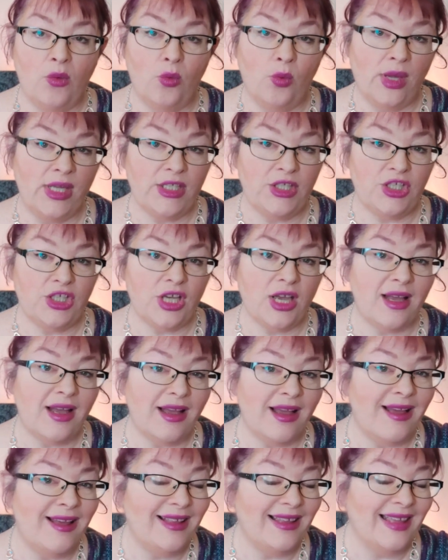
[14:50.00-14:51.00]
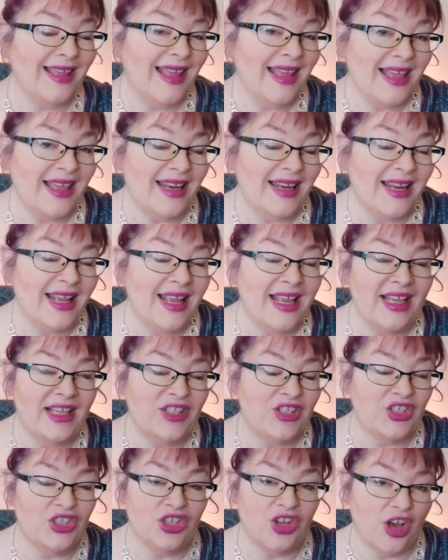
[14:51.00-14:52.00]
Which again,
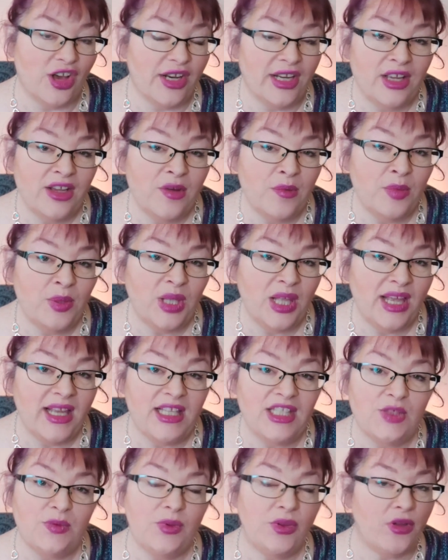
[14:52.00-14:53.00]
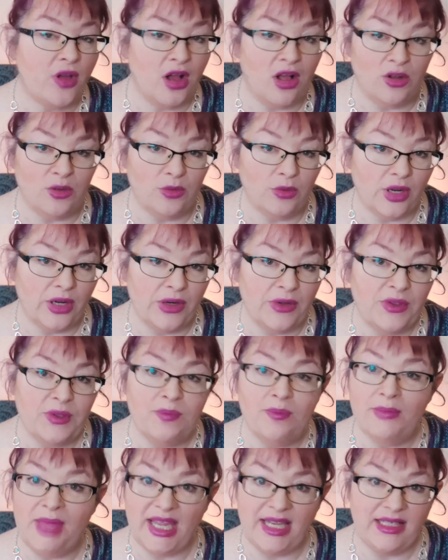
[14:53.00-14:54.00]
is not in compliance with
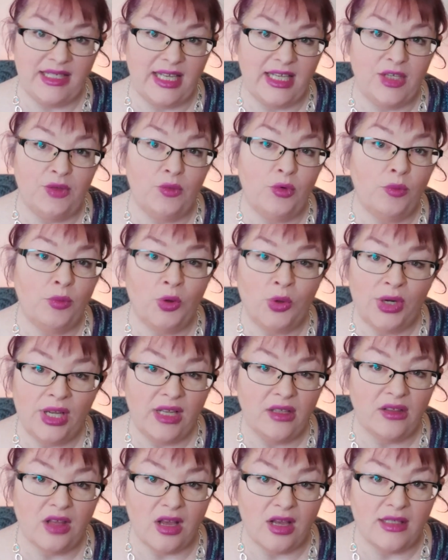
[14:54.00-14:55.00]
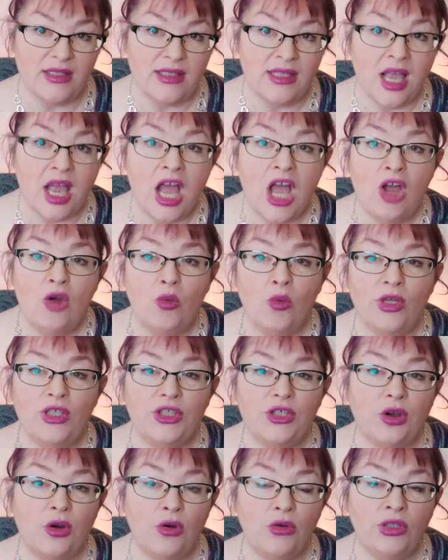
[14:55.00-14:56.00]
Colorado's mandated reporting laws,
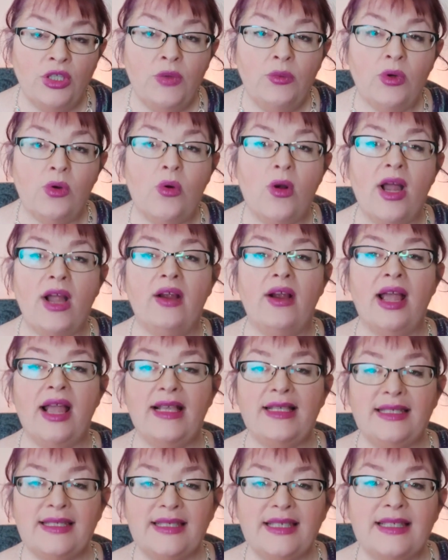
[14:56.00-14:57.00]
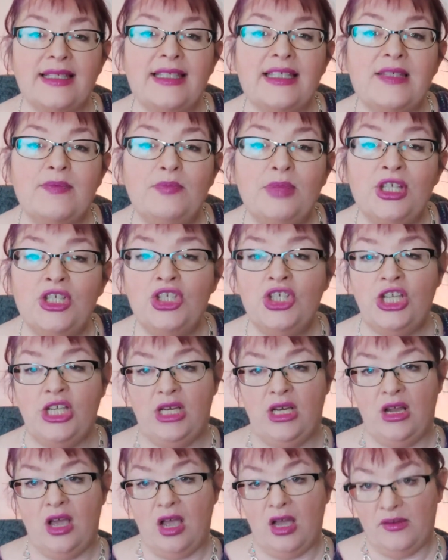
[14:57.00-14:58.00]
which only require a
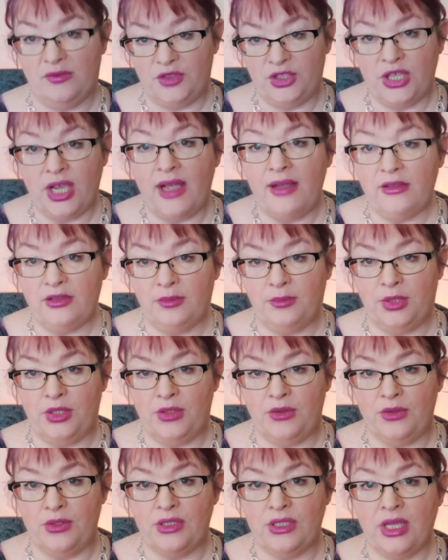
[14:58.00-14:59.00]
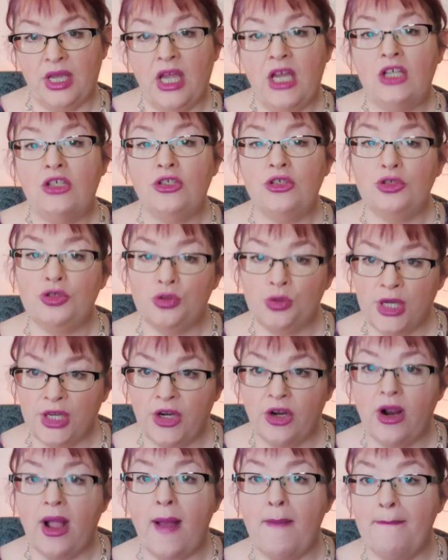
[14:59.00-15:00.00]
suspicion of child abuse to
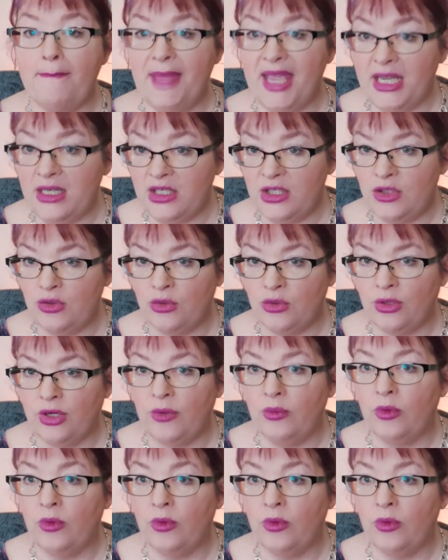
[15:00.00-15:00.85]
trigger a mandatory